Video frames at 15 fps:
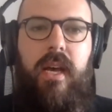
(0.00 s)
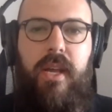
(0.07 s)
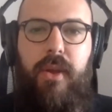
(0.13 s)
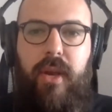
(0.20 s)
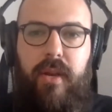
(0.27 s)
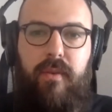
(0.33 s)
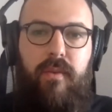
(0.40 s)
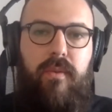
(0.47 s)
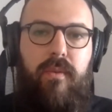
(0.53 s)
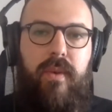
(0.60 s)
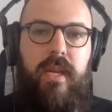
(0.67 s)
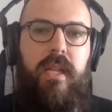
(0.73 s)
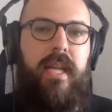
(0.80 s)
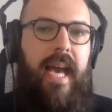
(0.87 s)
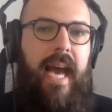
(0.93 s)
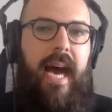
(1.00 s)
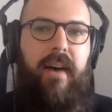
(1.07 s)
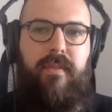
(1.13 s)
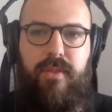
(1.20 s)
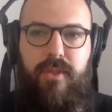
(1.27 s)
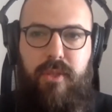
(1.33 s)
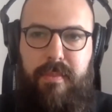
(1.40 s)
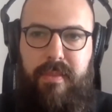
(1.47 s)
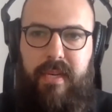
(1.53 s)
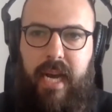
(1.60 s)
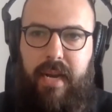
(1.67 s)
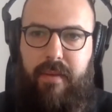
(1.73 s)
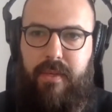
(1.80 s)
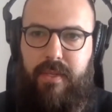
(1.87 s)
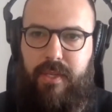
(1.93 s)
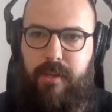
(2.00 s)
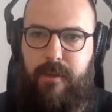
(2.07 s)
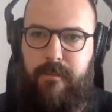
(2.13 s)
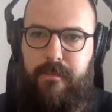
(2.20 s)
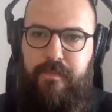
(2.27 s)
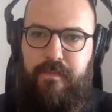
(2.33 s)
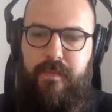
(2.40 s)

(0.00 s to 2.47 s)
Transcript: you can really have a super high return.